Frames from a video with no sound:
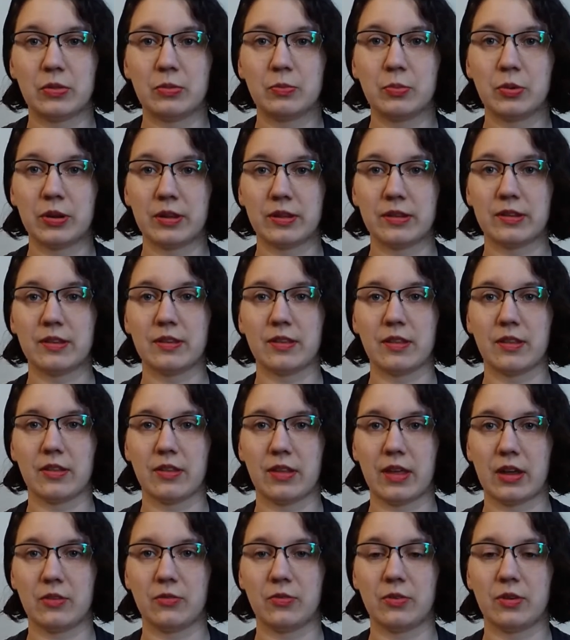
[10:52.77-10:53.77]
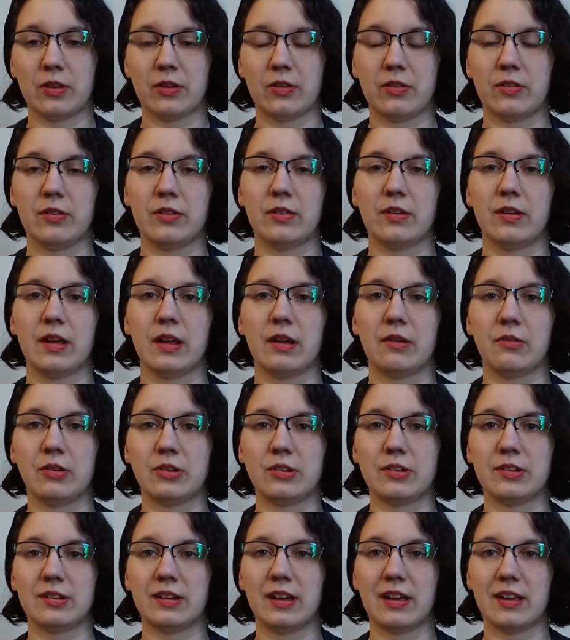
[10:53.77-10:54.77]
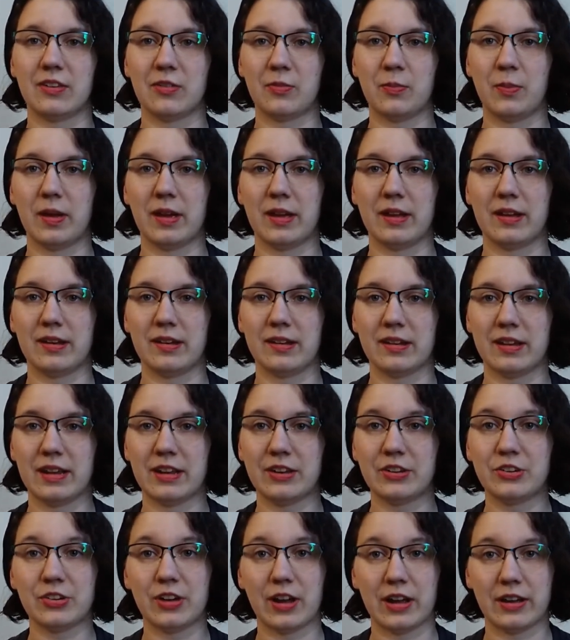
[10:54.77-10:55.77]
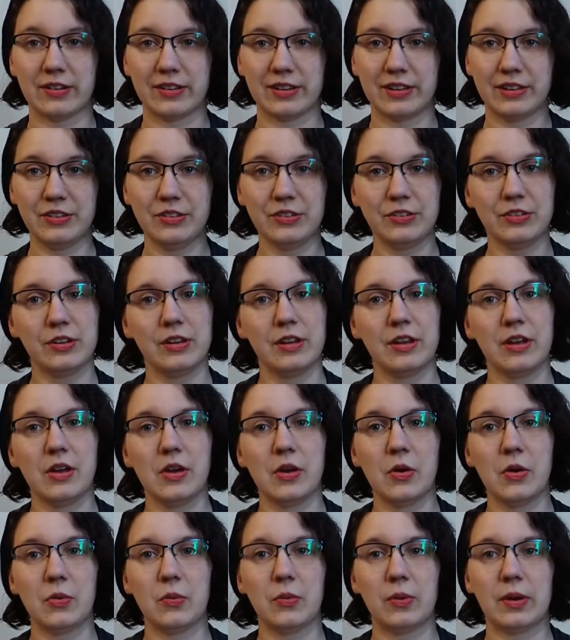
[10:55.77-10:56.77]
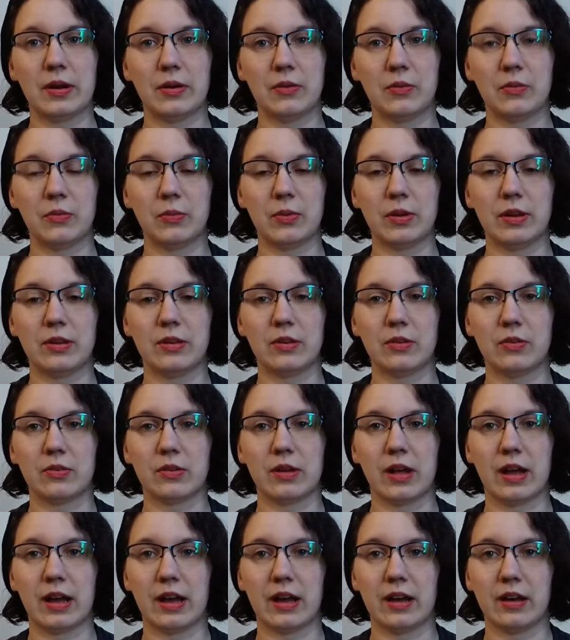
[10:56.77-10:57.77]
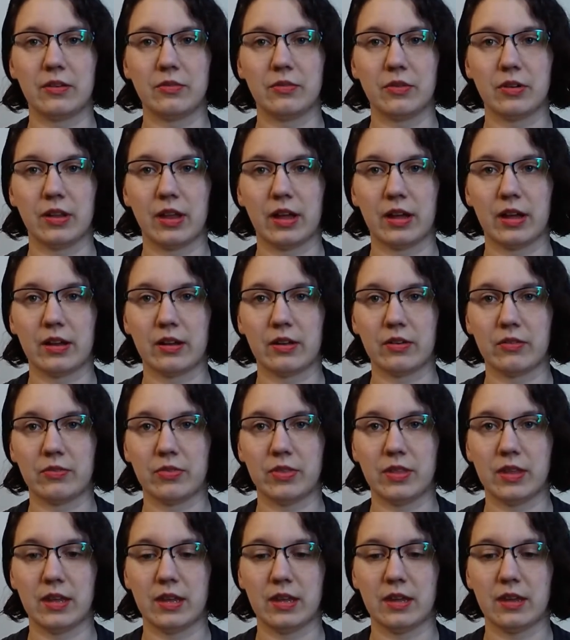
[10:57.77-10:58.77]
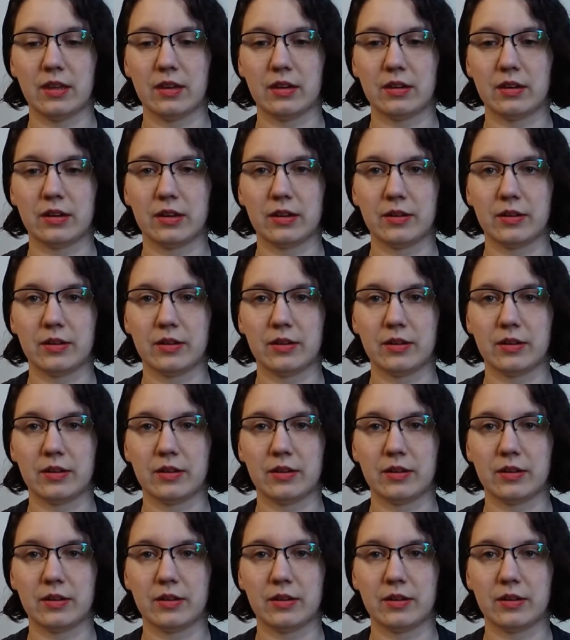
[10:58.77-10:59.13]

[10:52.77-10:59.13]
put into the landfill, which has been a challenge when we don't have a lot of the